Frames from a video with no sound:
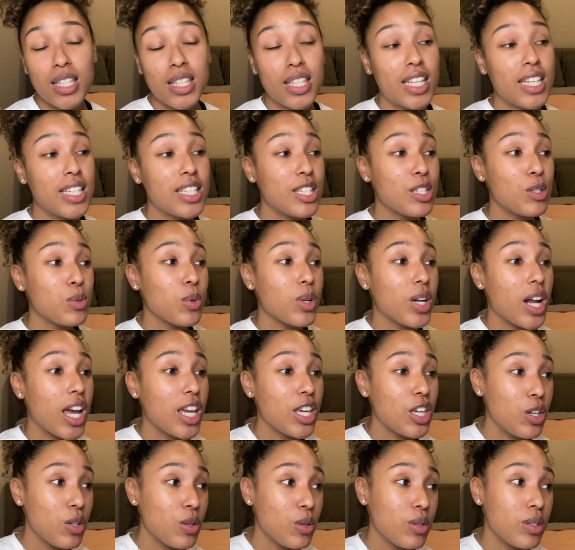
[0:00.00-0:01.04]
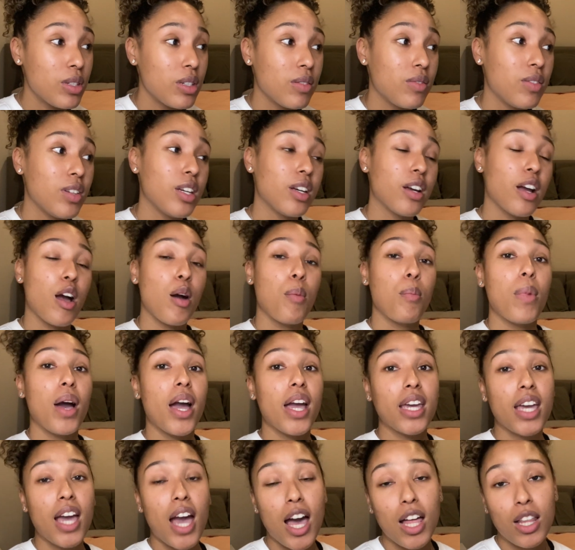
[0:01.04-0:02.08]
This is what I use to figure out my
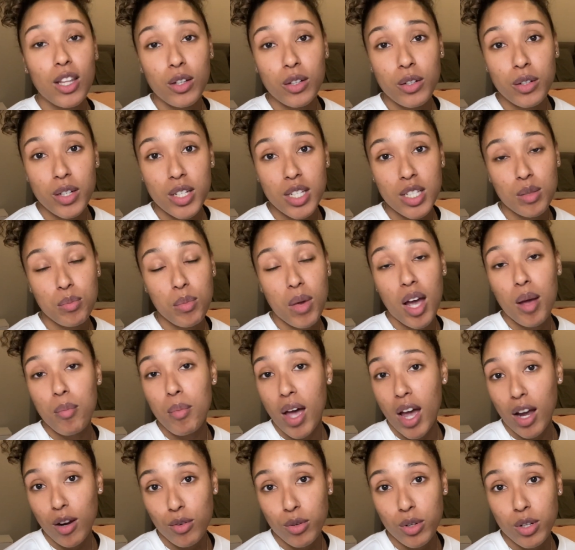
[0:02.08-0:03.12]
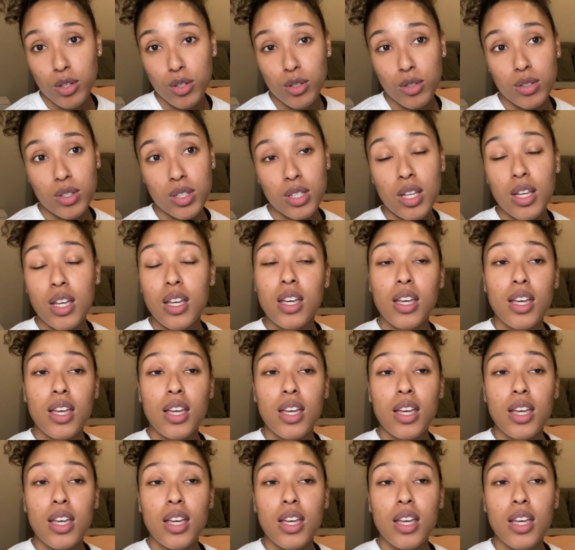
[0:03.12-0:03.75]
calories, my macros,